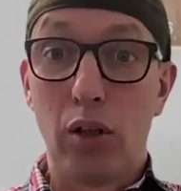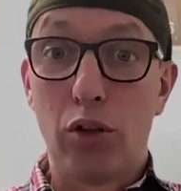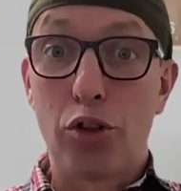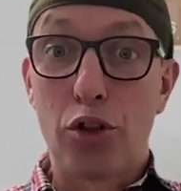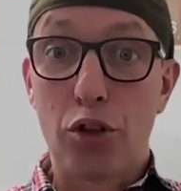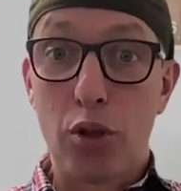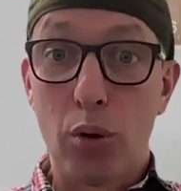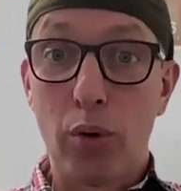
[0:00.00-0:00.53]

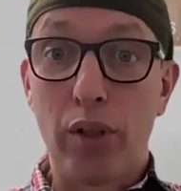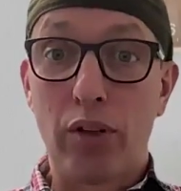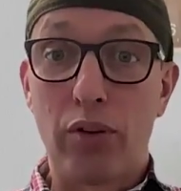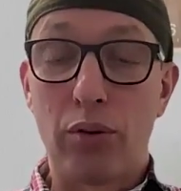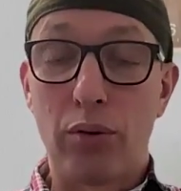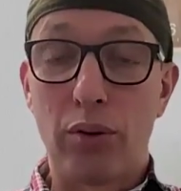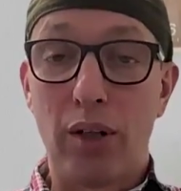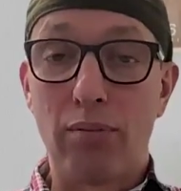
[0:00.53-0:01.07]
show it
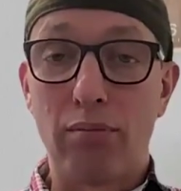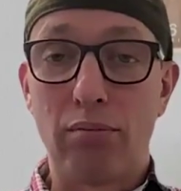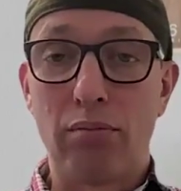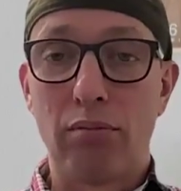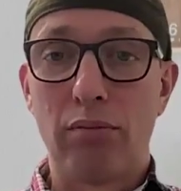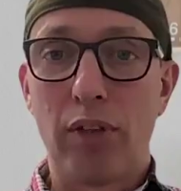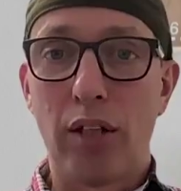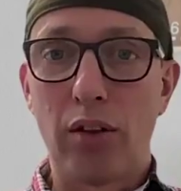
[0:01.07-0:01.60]
to them
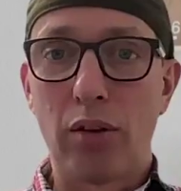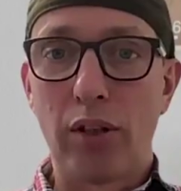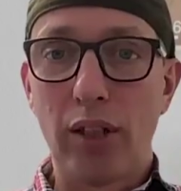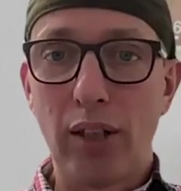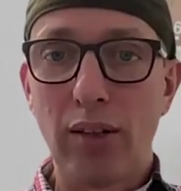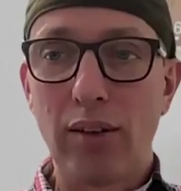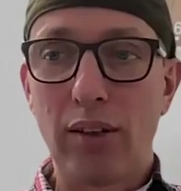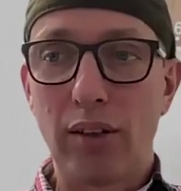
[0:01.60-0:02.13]
that you're
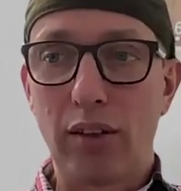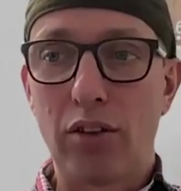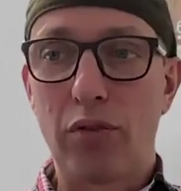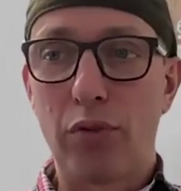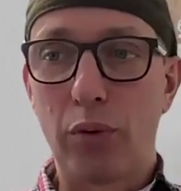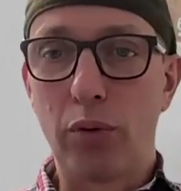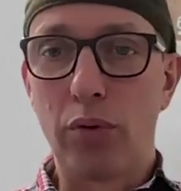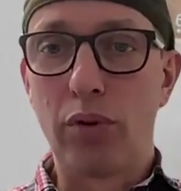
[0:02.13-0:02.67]
eating this
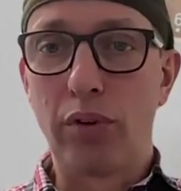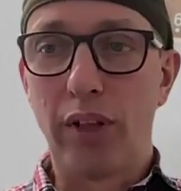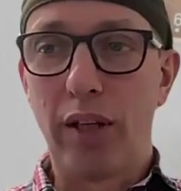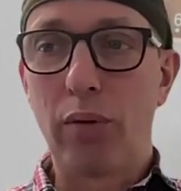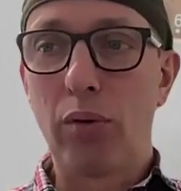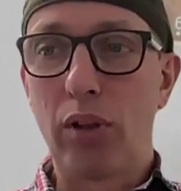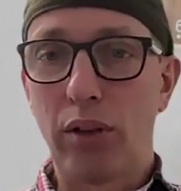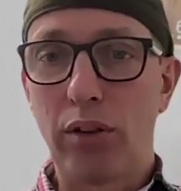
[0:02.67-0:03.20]
food.
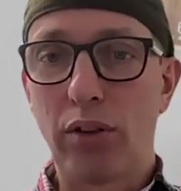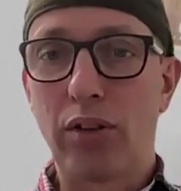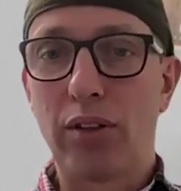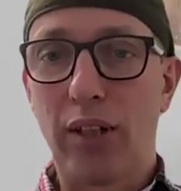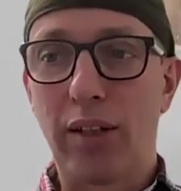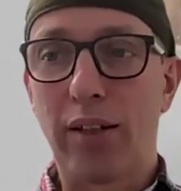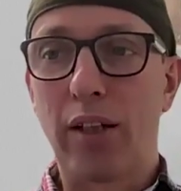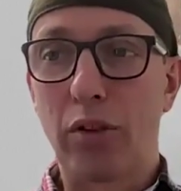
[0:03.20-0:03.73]
They will
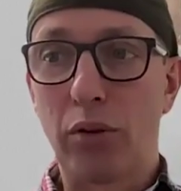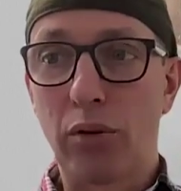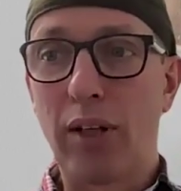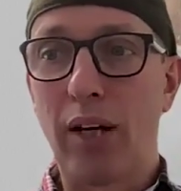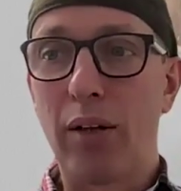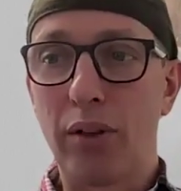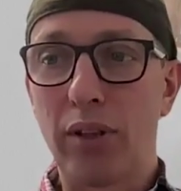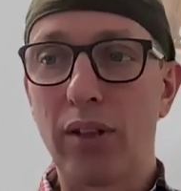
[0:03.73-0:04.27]
understand that you're
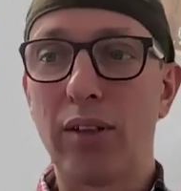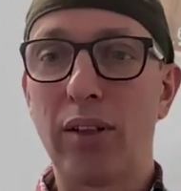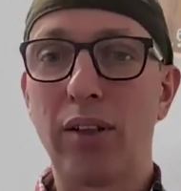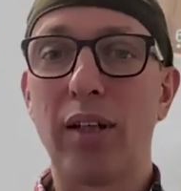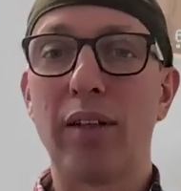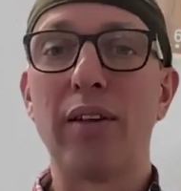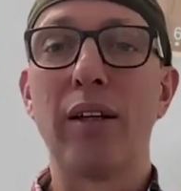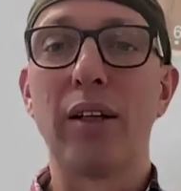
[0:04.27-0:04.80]
now
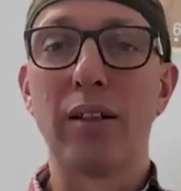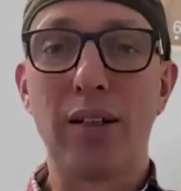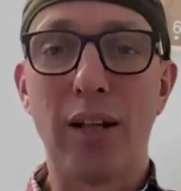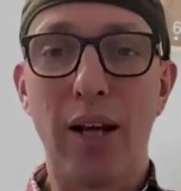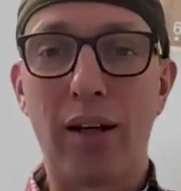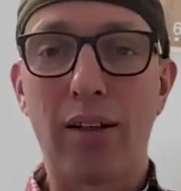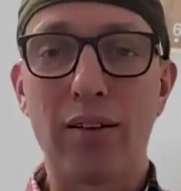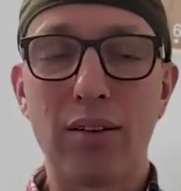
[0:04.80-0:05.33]
eating and they're
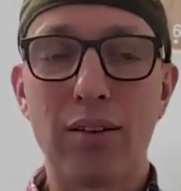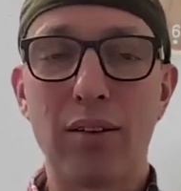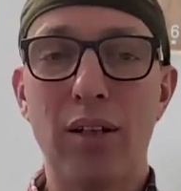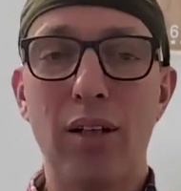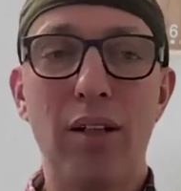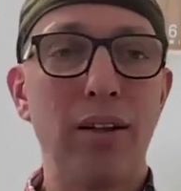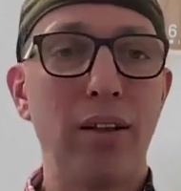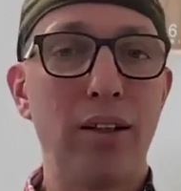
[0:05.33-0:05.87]
next.
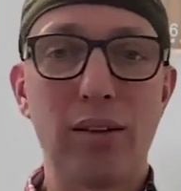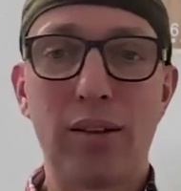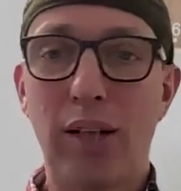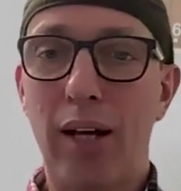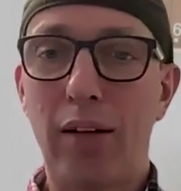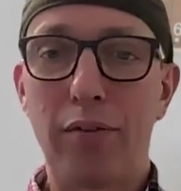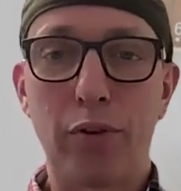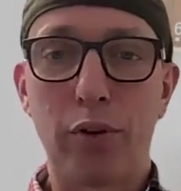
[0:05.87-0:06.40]
They're
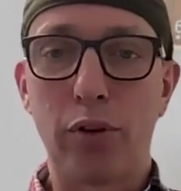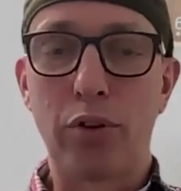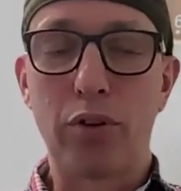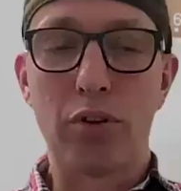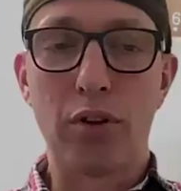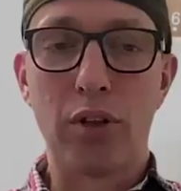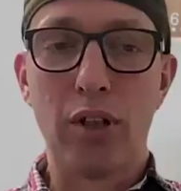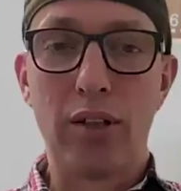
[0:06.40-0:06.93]
not
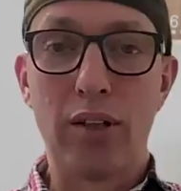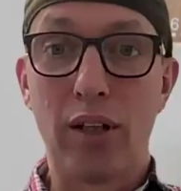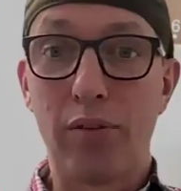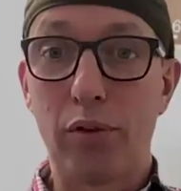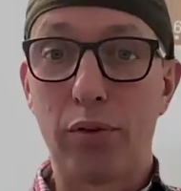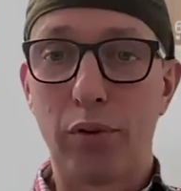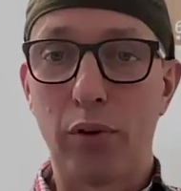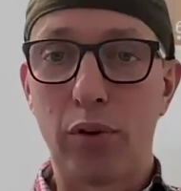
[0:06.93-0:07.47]
first,
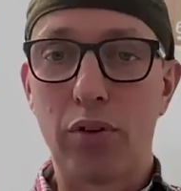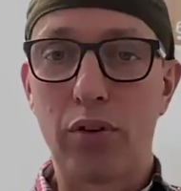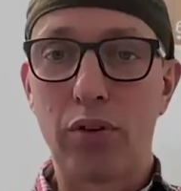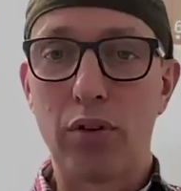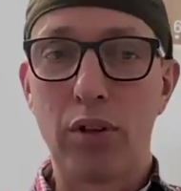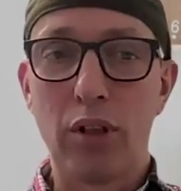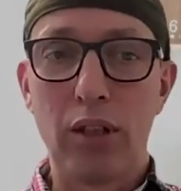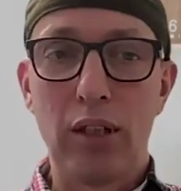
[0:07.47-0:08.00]
never
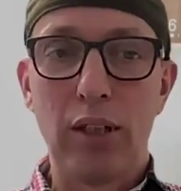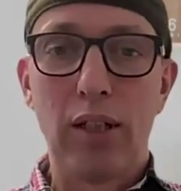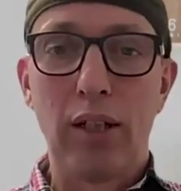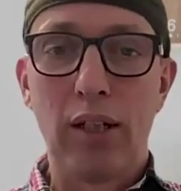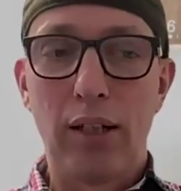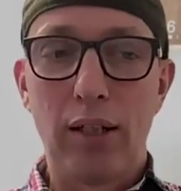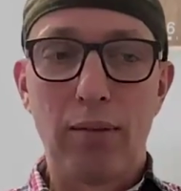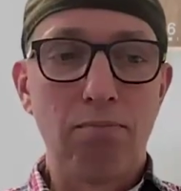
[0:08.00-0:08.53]
first.
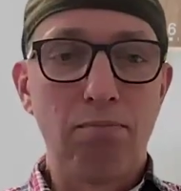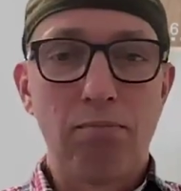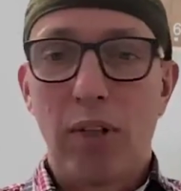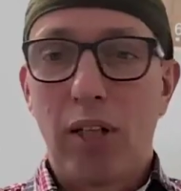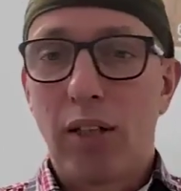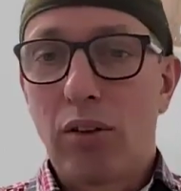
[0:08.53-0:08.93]
And